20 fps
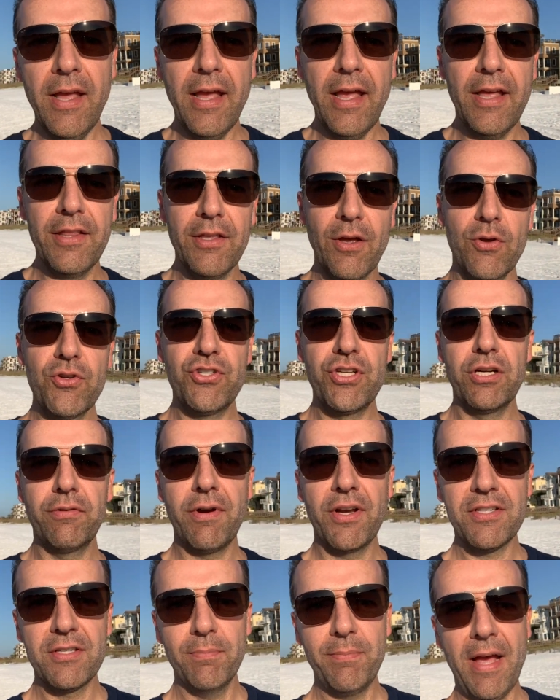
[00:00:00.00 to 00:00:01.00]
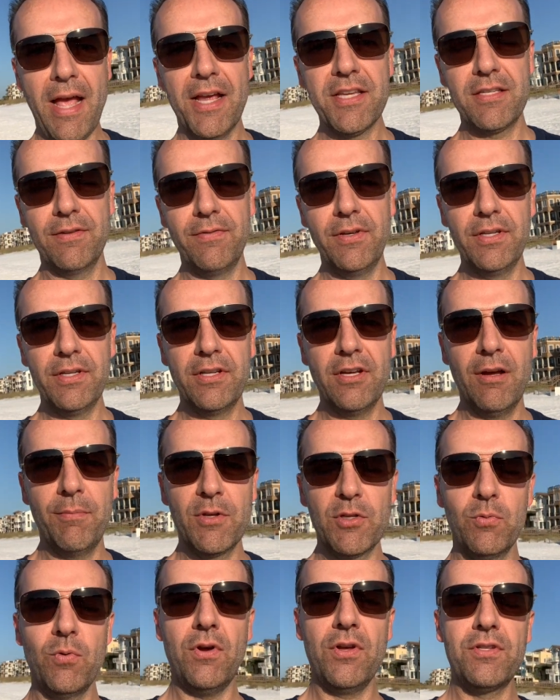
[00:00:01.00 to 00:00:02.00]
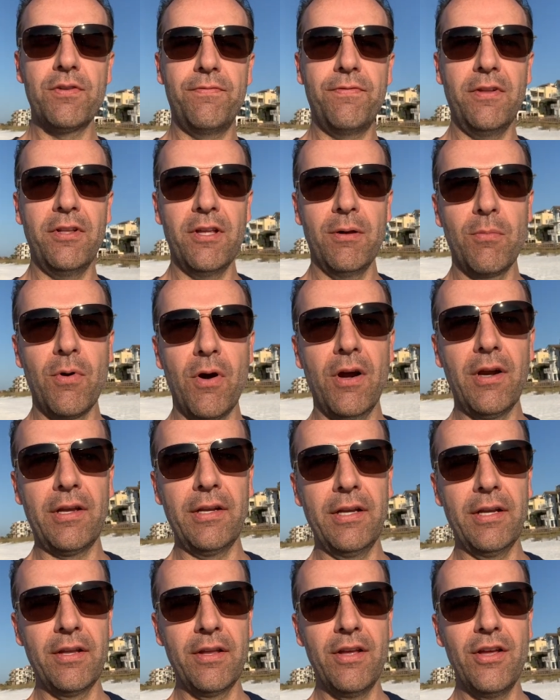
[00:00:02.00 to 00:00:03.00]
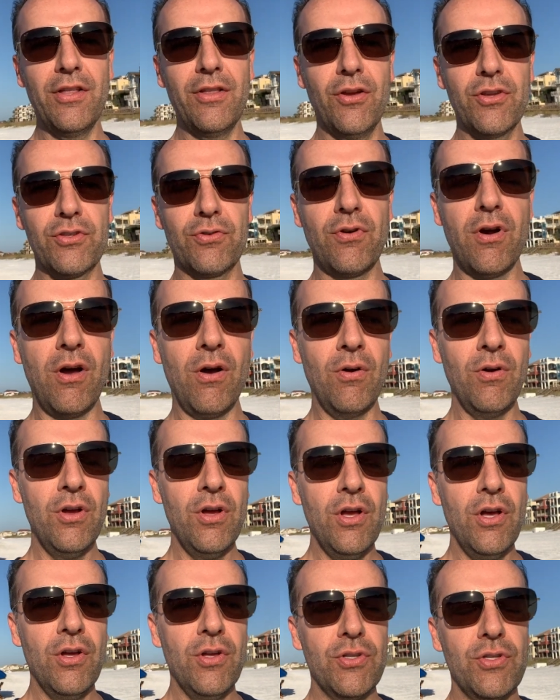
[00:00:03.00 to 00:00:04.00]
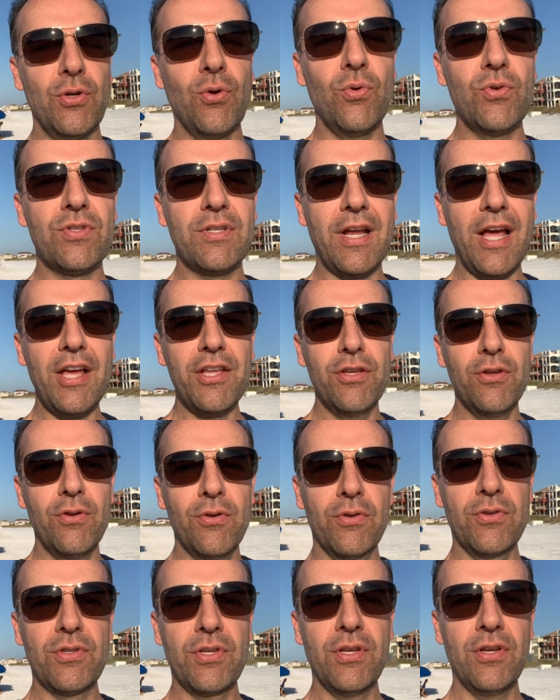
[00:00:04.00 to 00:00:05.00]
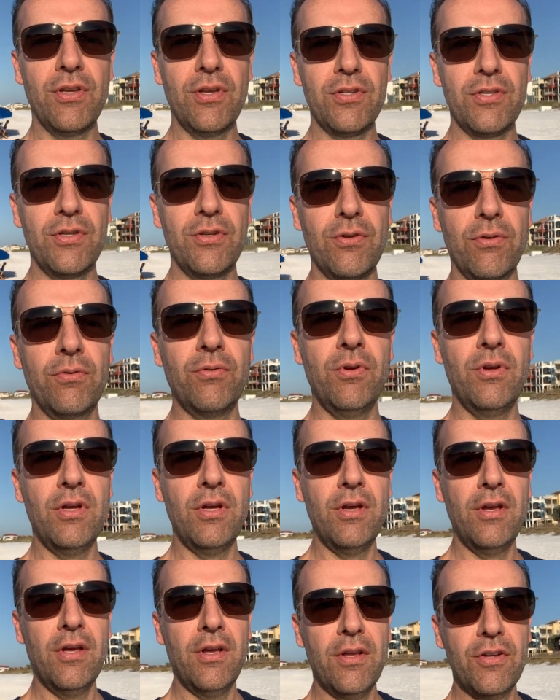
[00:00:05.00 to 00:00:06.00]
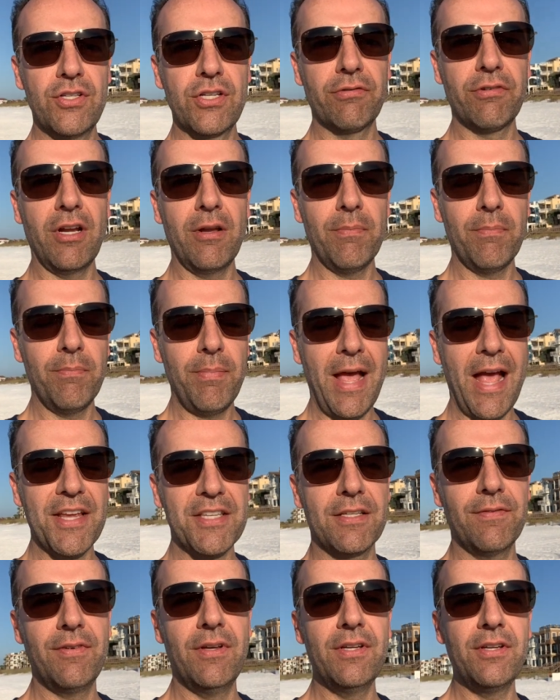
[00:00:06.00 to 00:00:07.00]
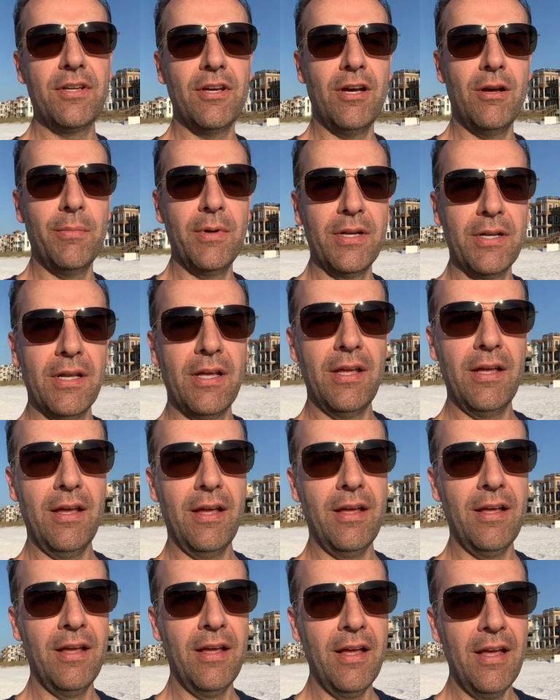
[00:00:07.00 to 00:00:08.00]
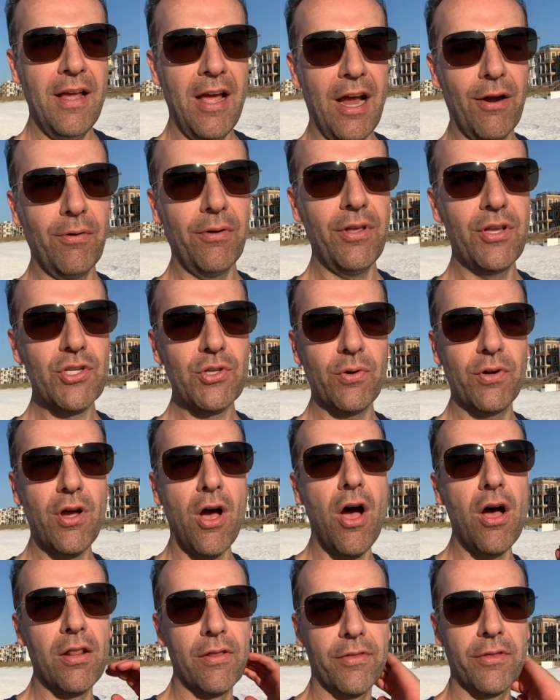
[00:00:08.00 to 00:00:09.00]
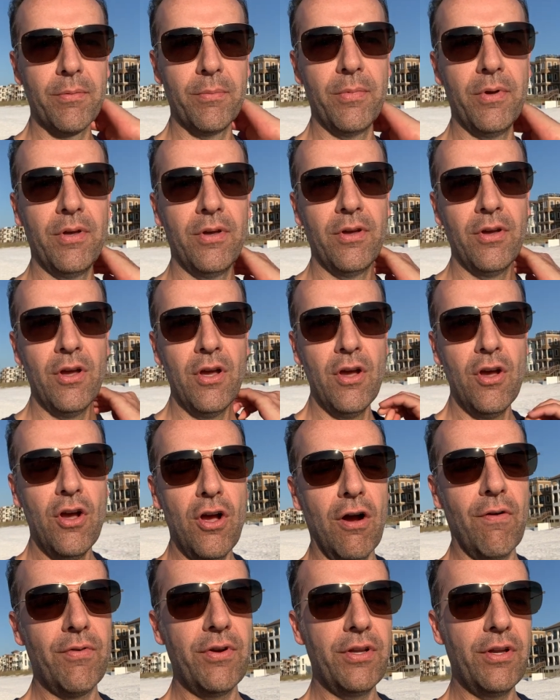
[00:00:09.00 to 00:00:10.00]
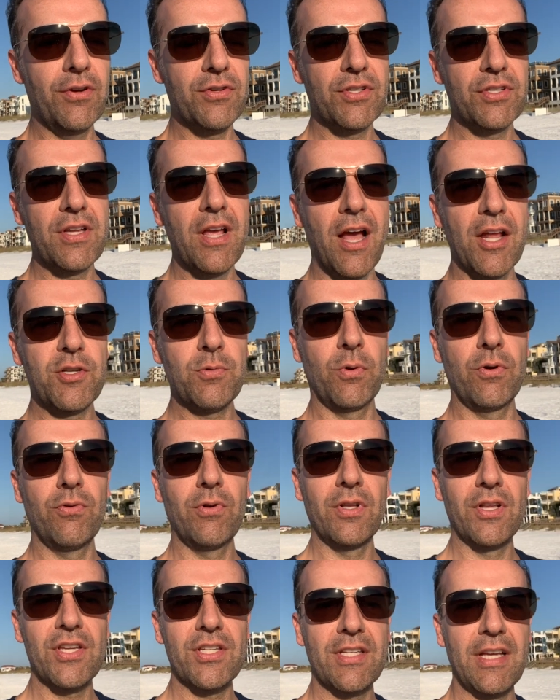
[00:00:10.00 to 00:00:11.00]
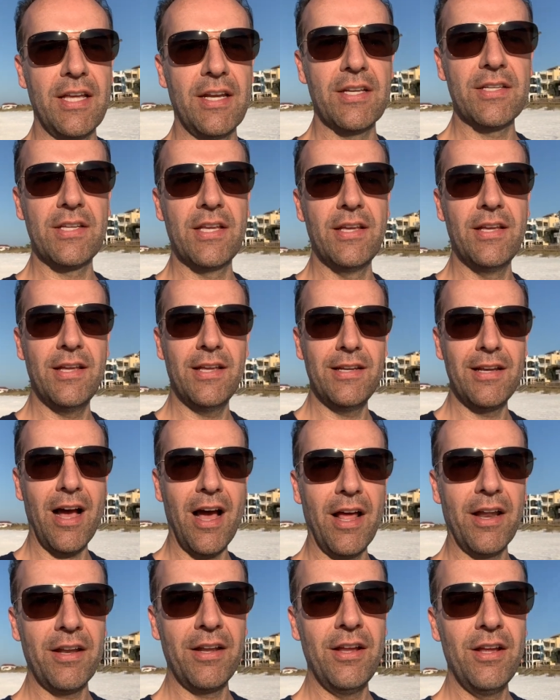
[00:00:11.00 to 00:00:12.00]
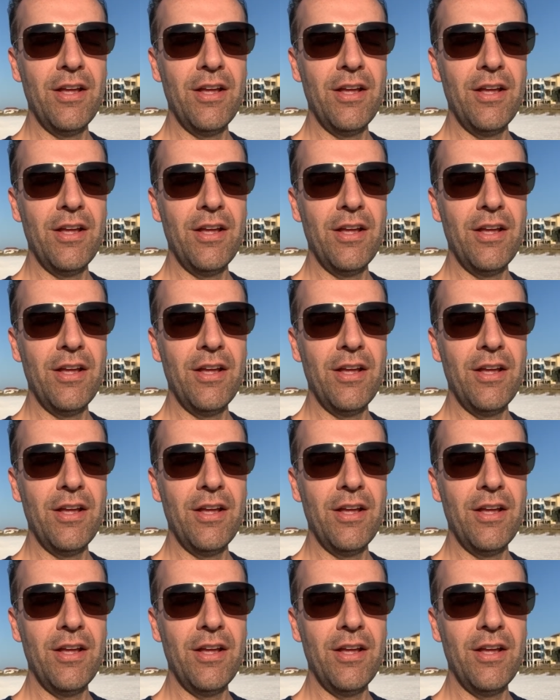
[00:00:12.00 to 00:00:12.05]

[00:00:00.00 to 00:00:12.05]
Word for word: And those generate some passive income as well as affiliate marketing. Those are all tools that I use to generate passive income. And I really enjoy all of them. Over the years, it's gotten to where real estate is not